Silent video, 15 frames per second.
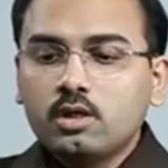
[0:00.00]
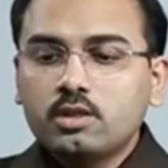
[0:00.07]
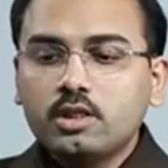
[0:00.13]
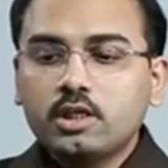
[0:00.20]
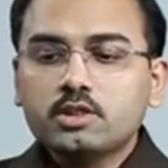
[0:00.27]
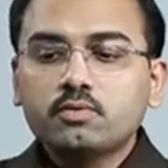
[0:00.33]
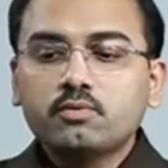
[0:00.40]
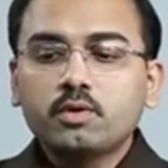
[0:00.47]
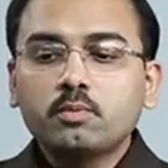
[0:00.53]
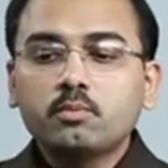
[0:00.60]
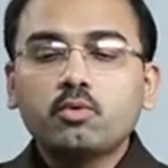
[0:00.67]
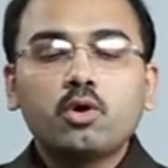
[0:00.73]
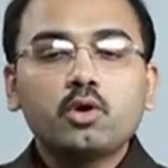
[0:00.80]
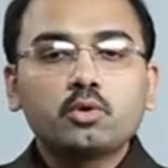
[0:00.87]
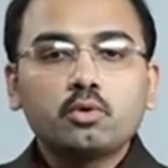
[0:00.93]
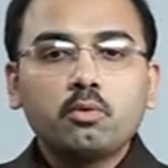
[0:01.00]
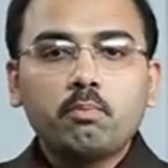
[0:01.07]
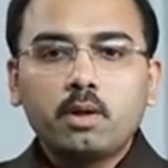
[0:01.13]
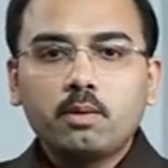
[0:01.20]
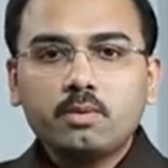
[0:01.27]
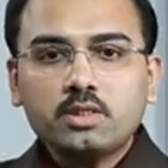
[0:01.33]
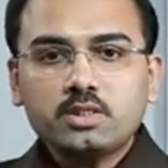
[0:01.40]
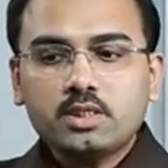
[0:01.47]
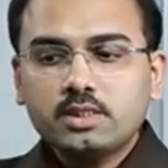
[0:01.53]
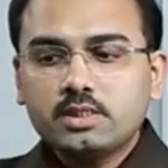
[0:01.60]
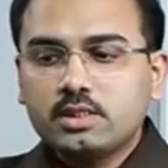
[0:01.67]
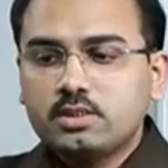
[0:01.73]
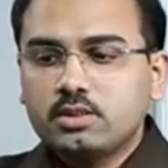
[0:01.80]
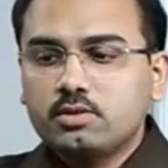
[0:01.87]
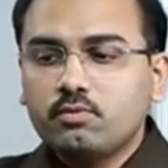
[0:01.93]
Next we move on to Plummer's
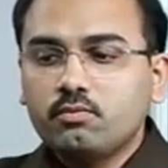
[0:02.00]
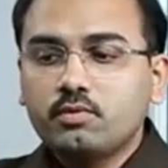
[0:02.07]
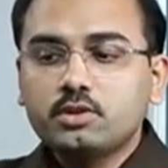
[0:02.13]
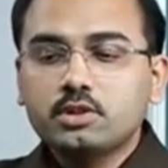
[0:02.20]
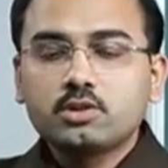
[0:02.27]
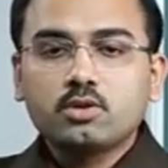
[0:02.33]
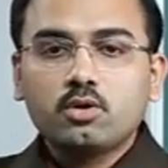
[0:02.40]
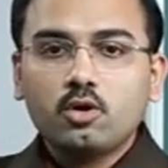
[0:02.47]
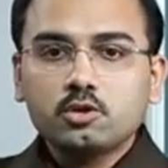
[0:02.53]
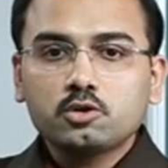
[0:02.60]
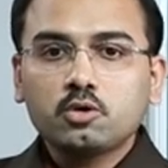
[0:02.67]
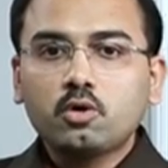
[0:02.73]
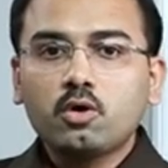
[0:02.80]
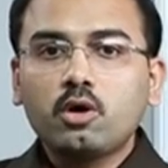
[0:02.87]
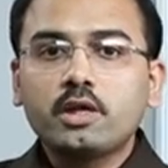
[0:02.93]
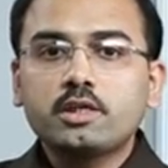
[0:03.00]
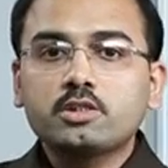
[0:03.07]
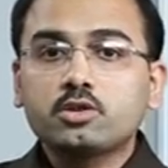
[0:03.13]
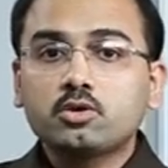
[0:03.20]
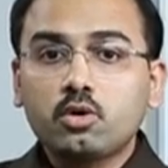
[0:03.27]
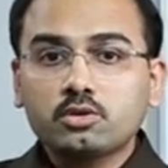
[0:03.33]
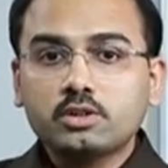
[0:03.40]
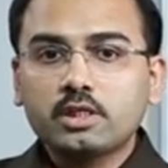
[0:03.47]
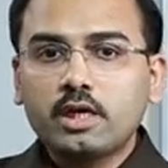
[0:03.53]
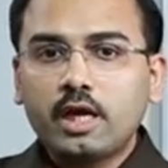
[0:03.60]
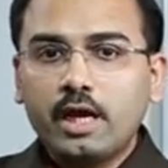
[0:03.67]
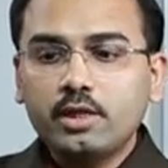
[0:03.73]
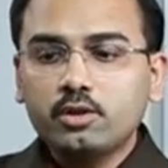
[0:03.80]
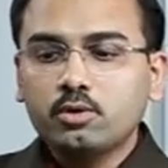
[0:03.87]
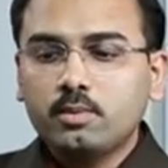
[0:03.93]
disease, which is also called as toxic
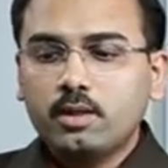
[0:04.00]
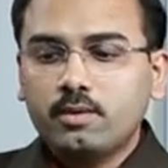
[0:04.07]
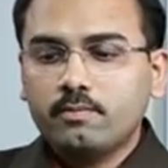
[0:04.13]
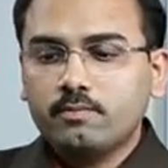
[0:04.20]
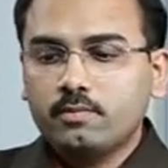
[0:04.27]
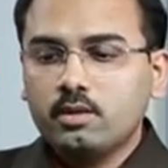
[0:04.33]
adenoma.